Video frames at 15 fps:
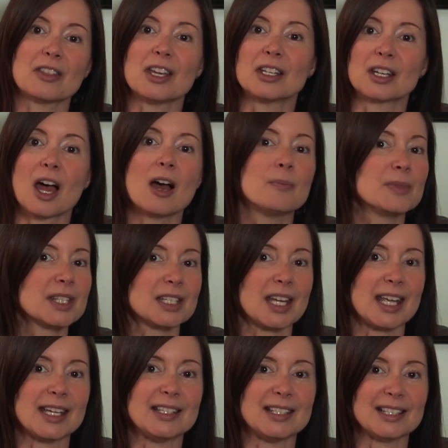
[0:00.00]
then comes in
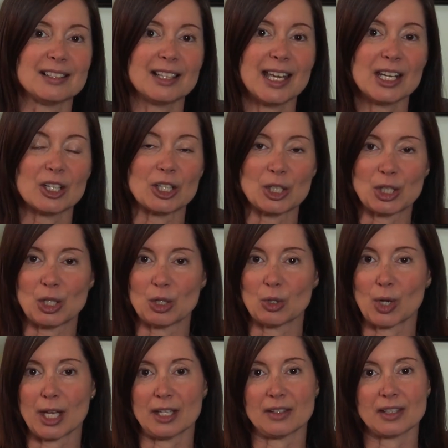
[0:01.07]
handy later. So you
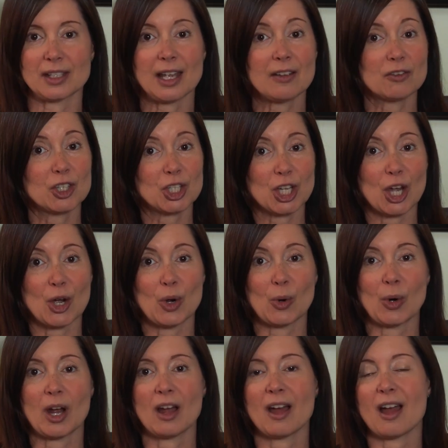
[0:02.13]
can save the dough.